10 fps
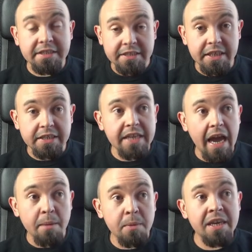skills,
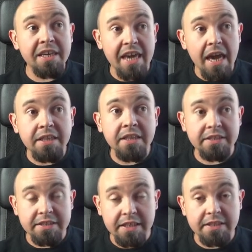I mean gaining
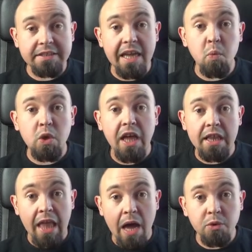skills that will
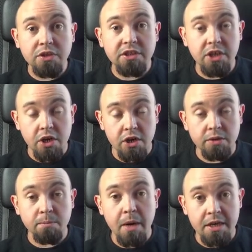allow you to
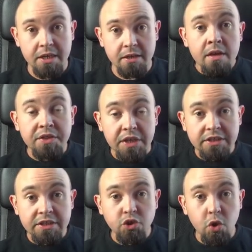earn money.
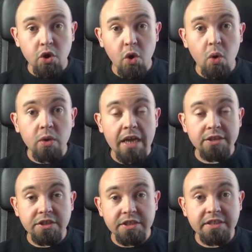This is your goal
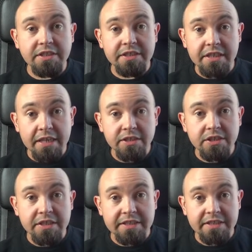and you need to get to
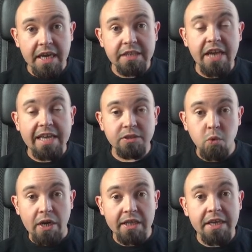this stage as
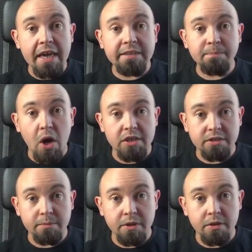quickly as
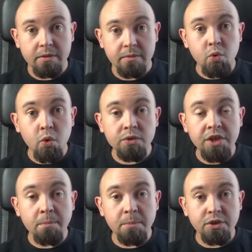possible. Rule
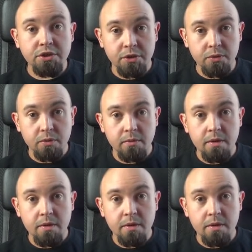number 2.